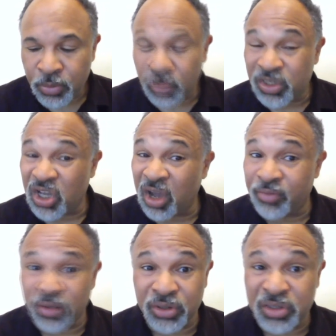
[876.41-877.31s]
which
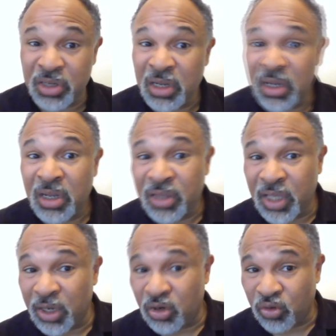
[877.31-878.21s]
covers
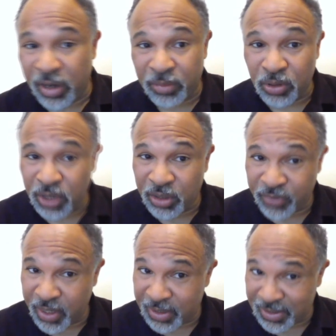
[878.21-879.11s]
the incredible year of
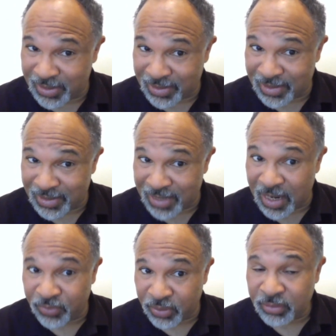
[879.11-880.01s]

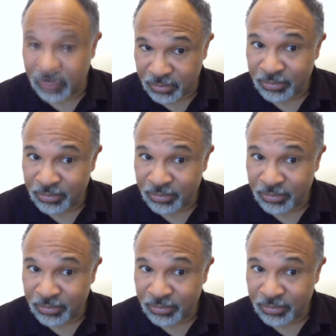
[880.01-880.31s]
1967,